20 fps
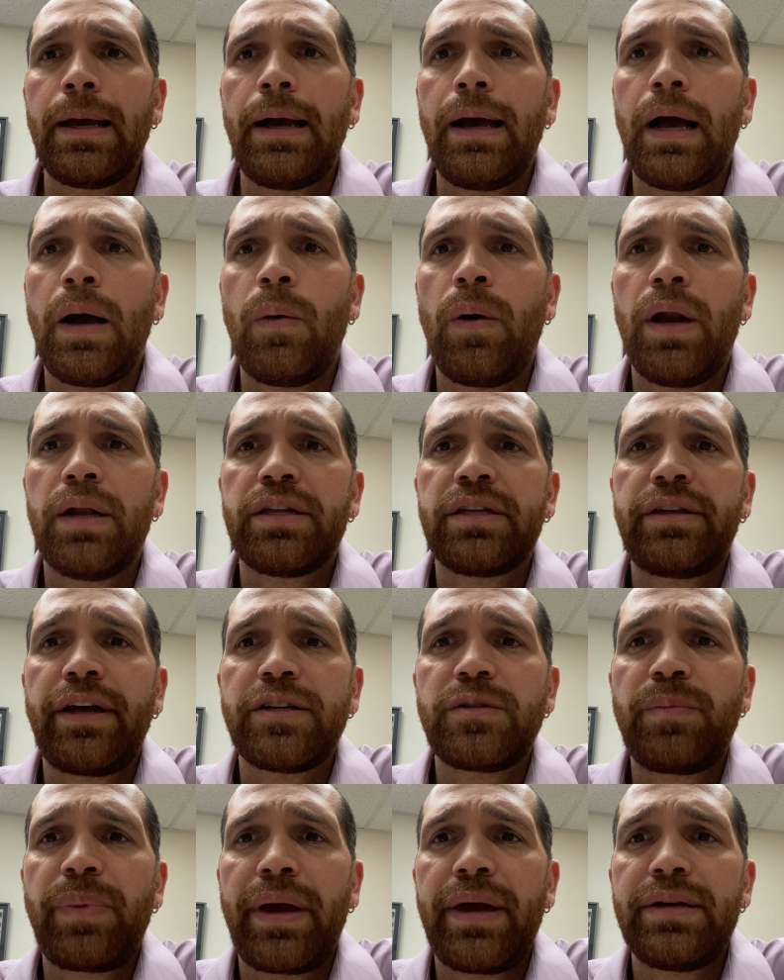I wanted to
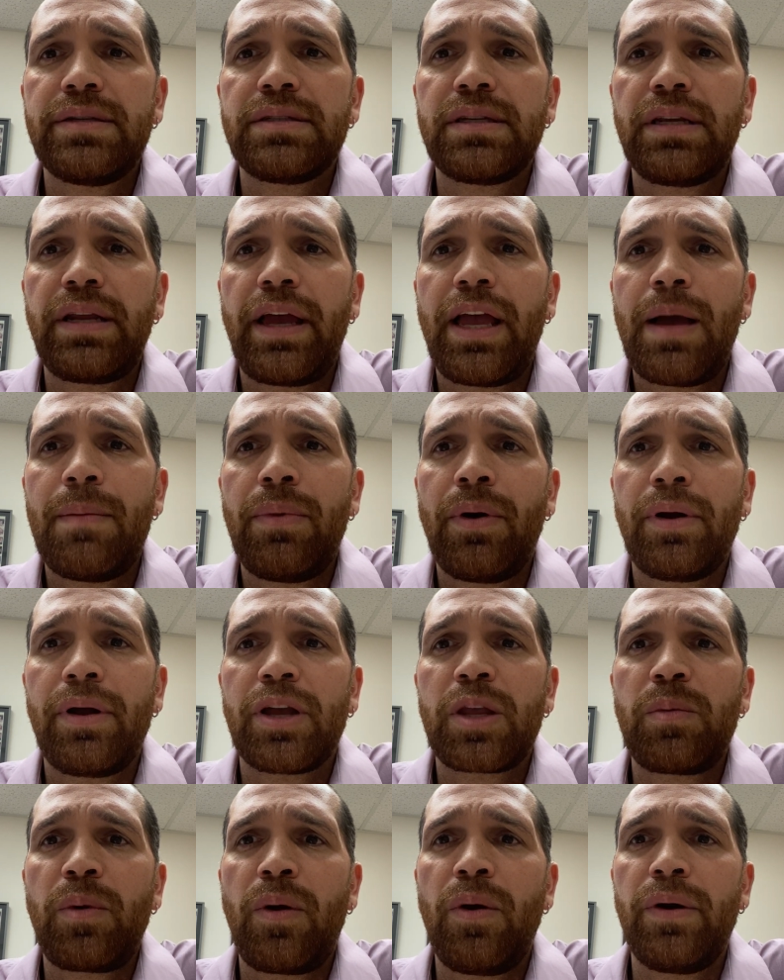touch base today about a
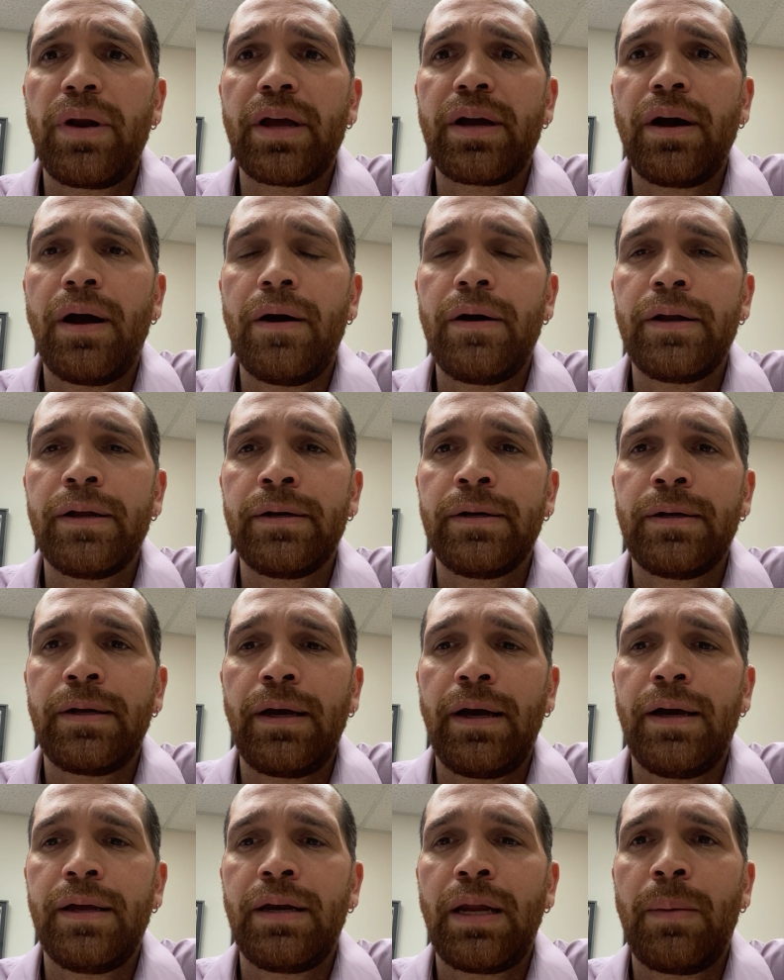community garden.
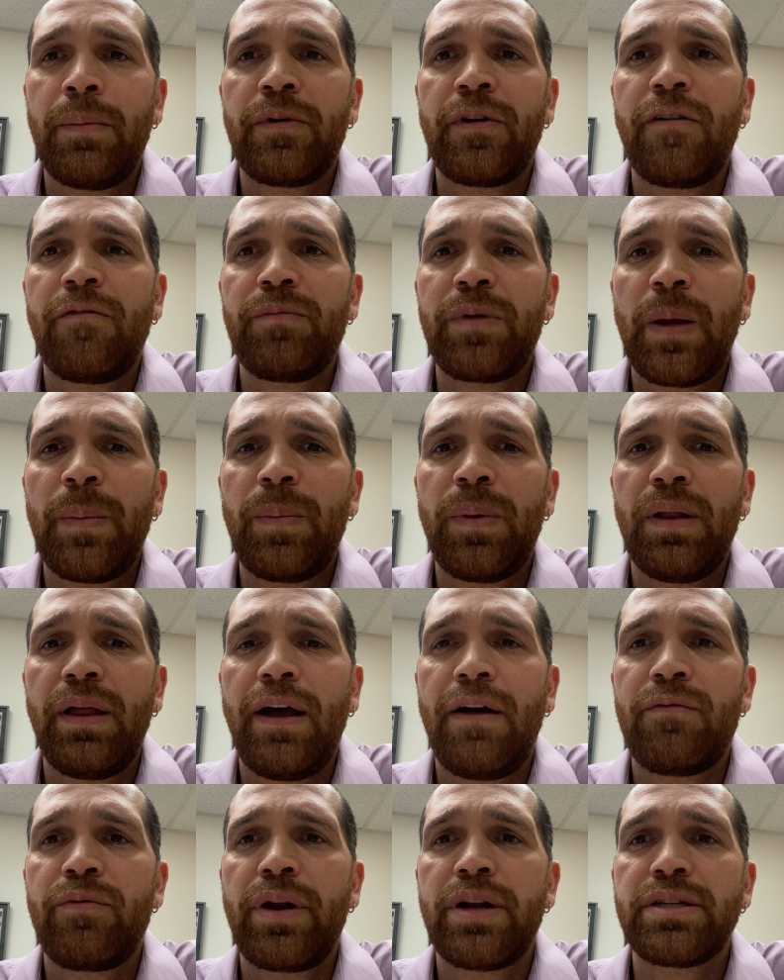A number of people
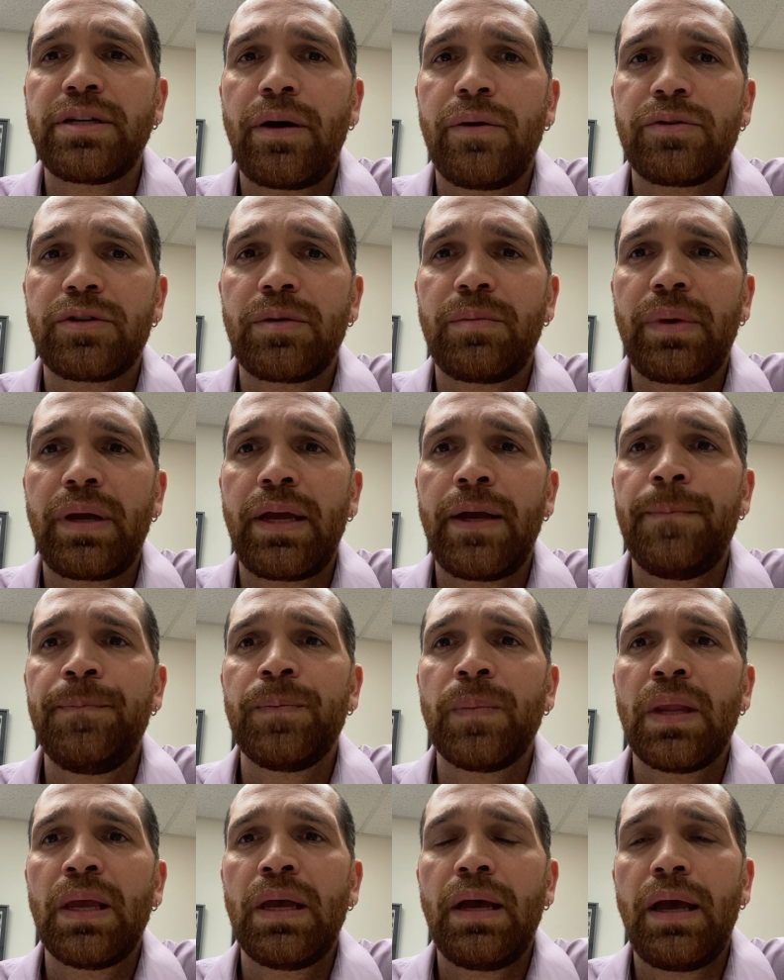have reached out to me,
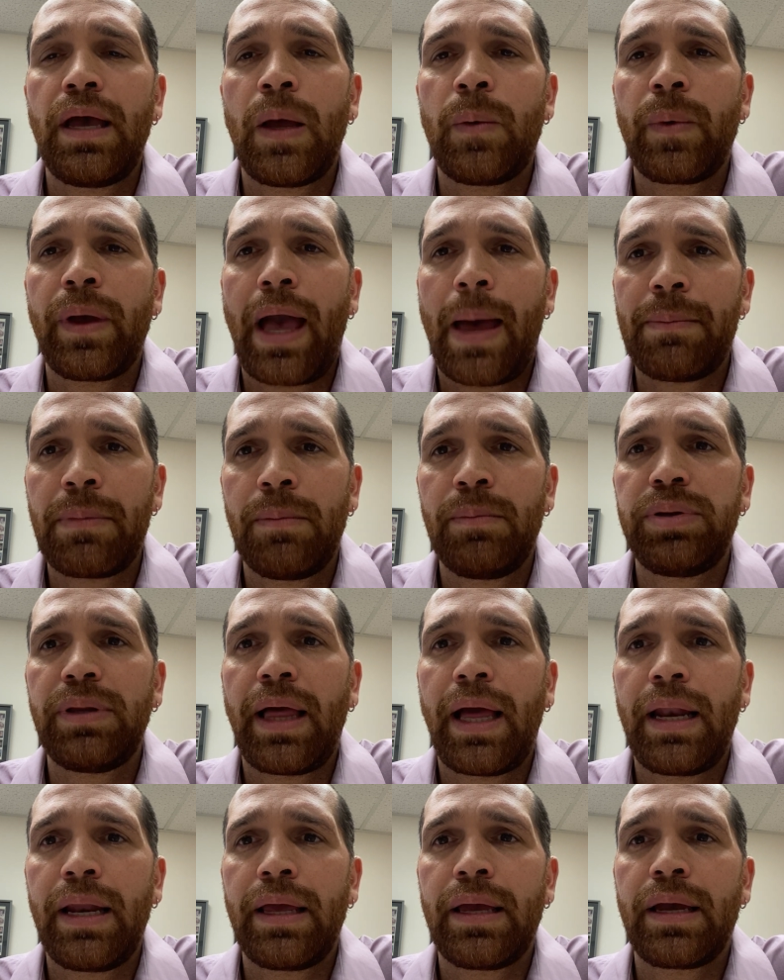and we have been
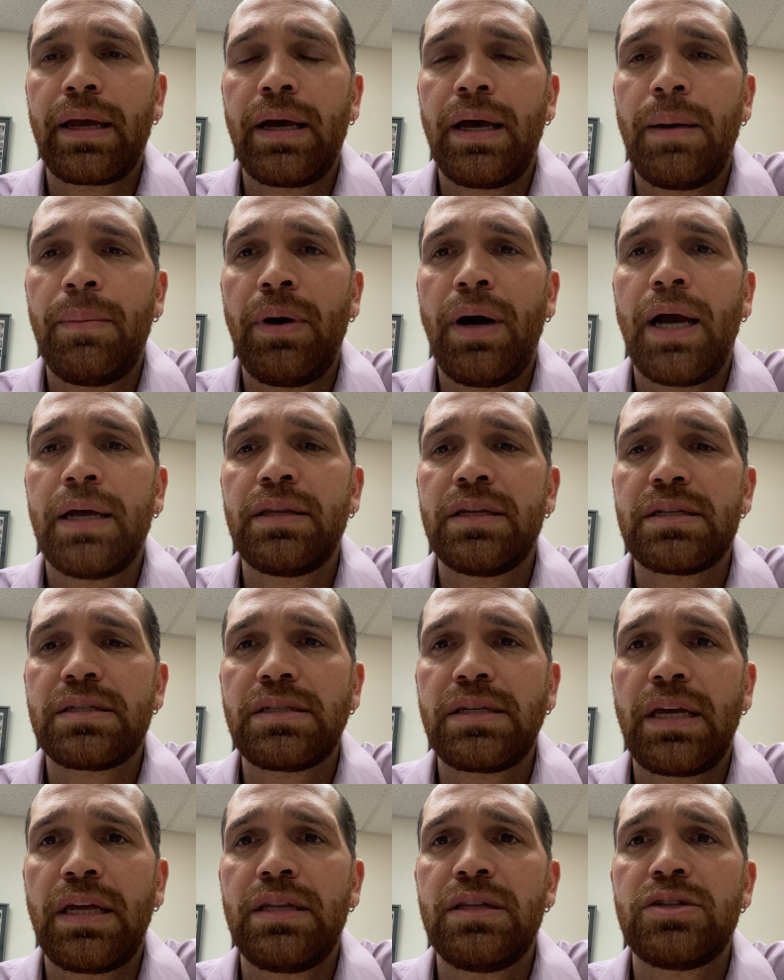planning behind the
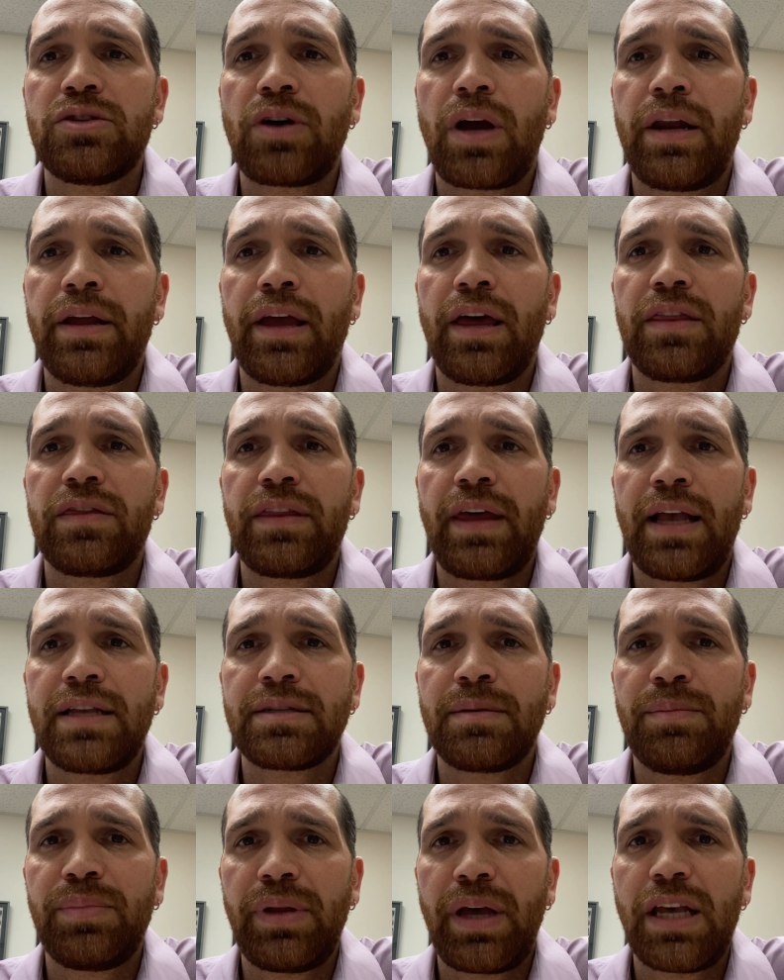scenes, trying to get things
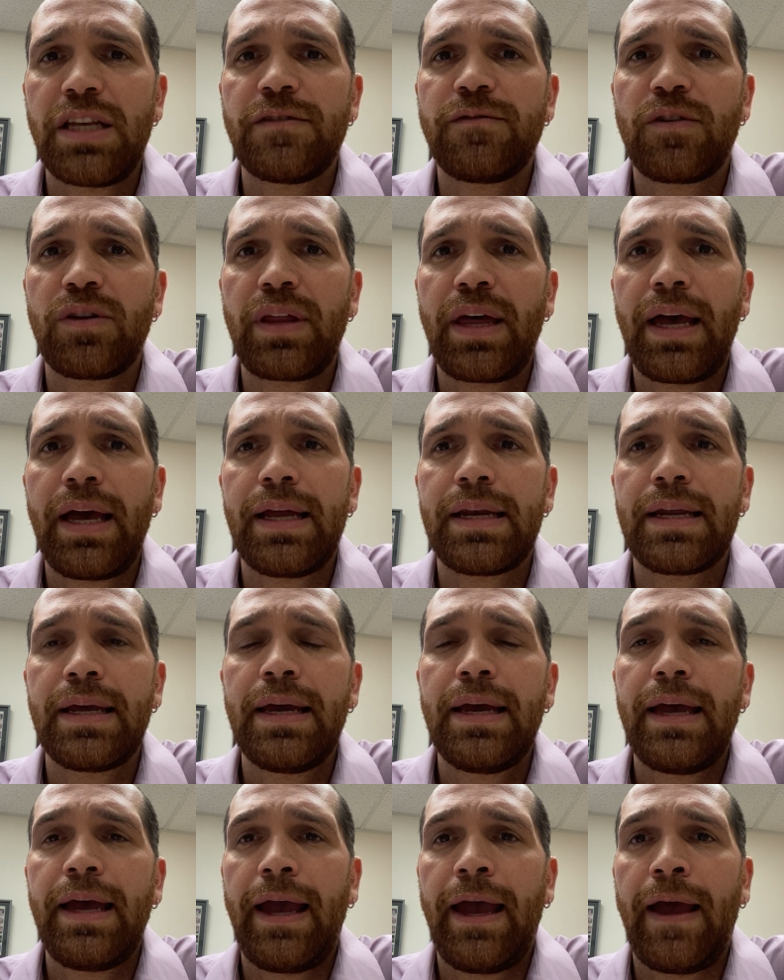in place for that,
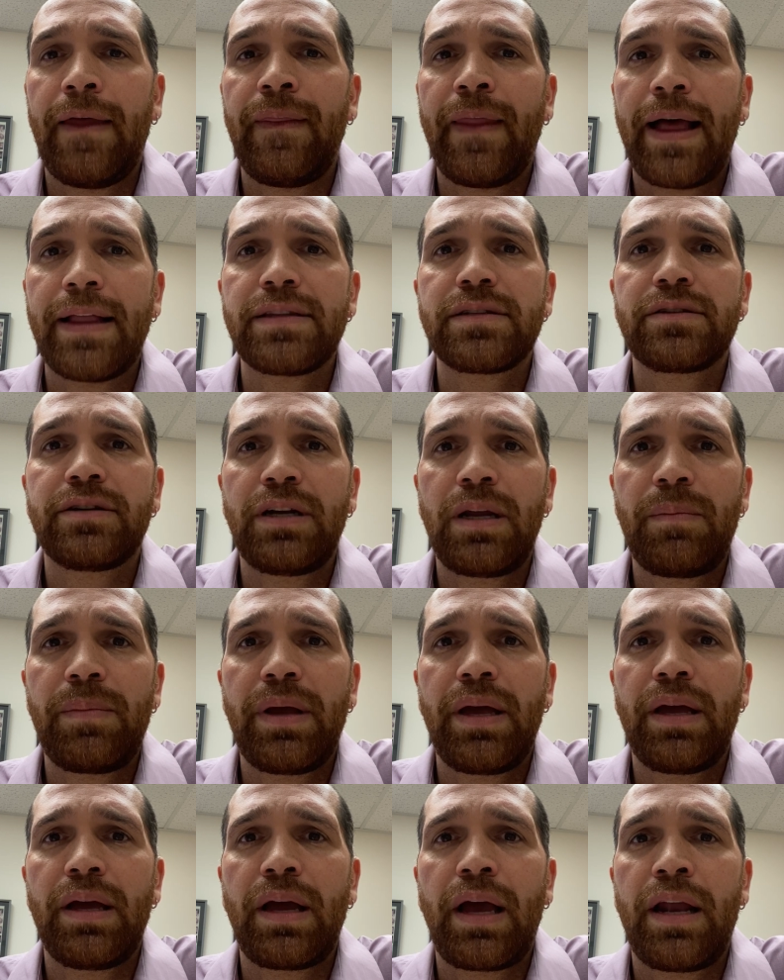and that's going to
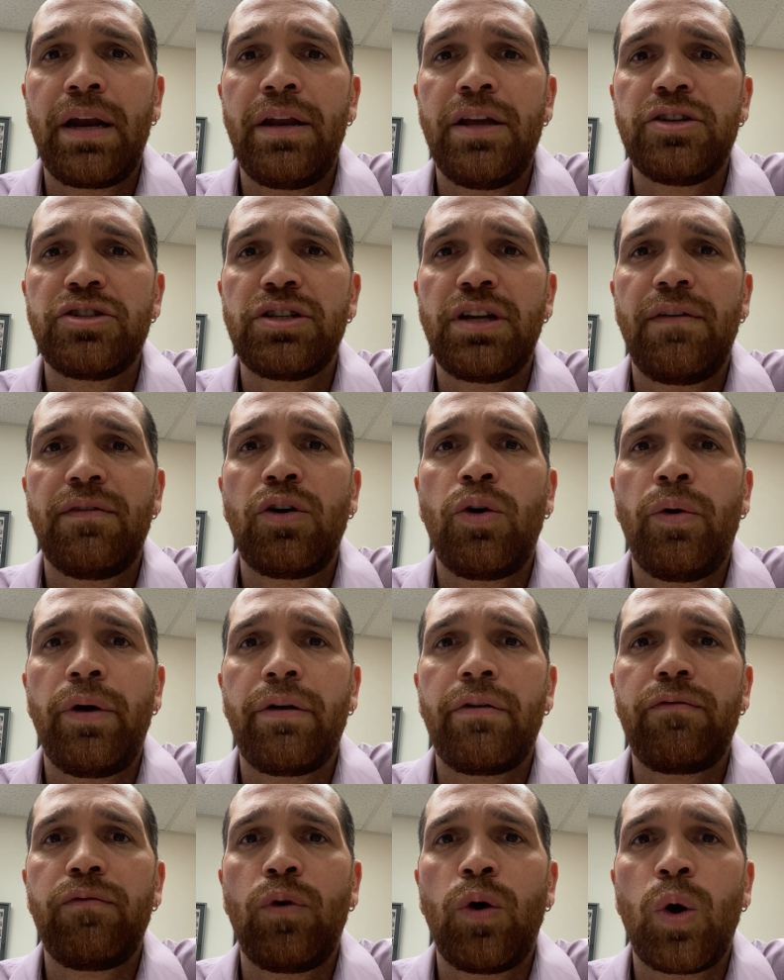be an initiative going
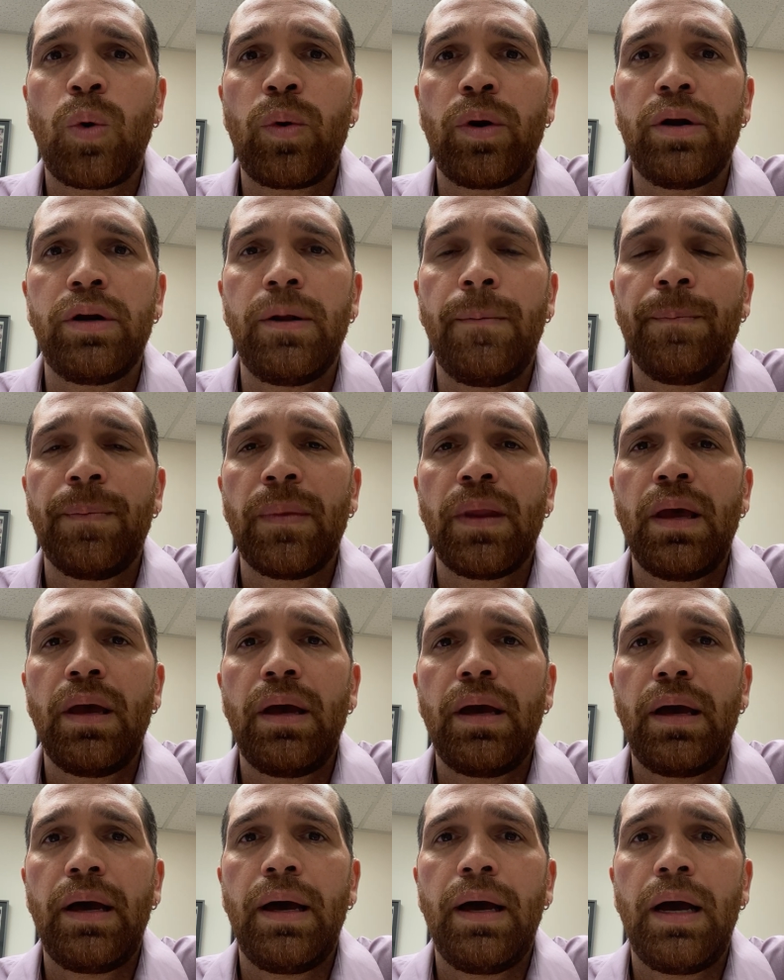forward.
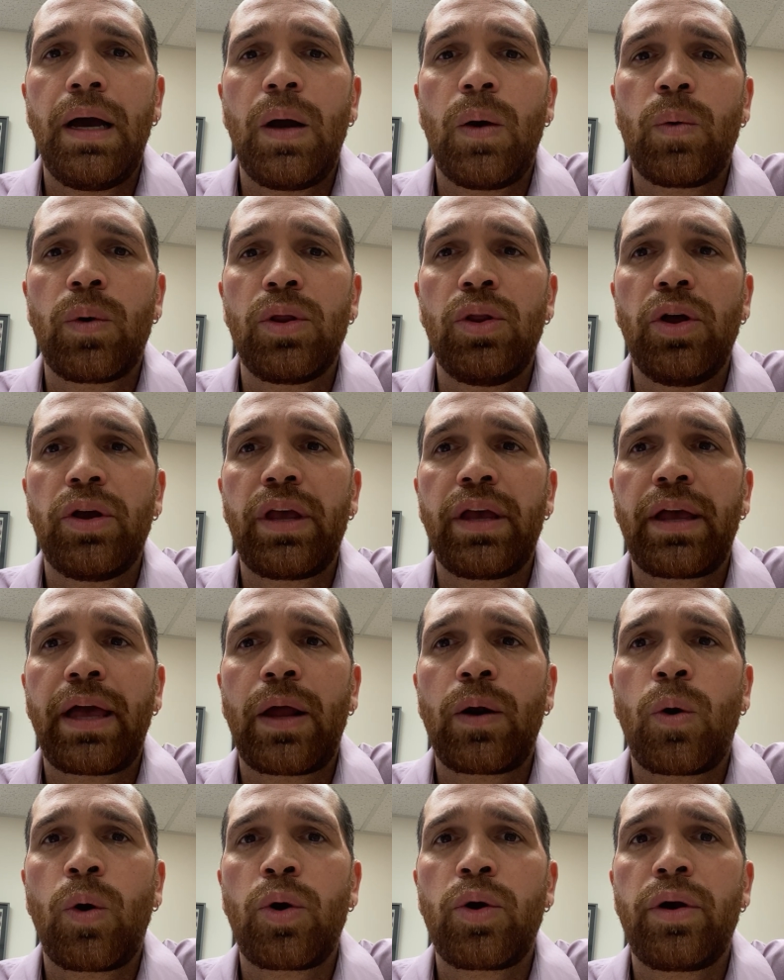We're looking at
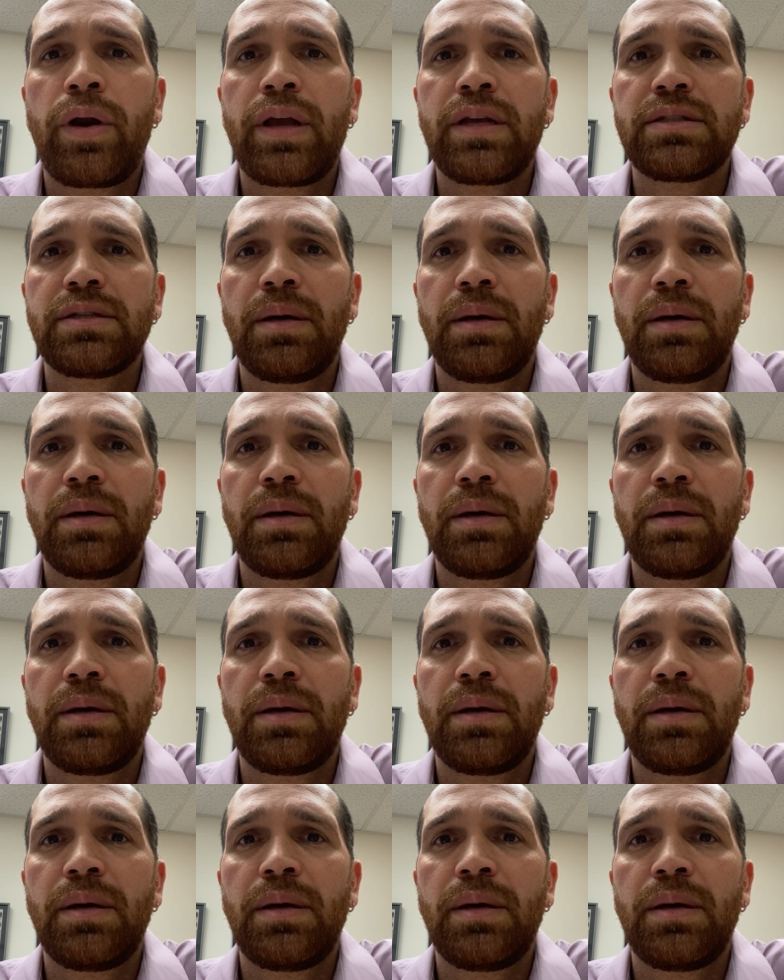ordering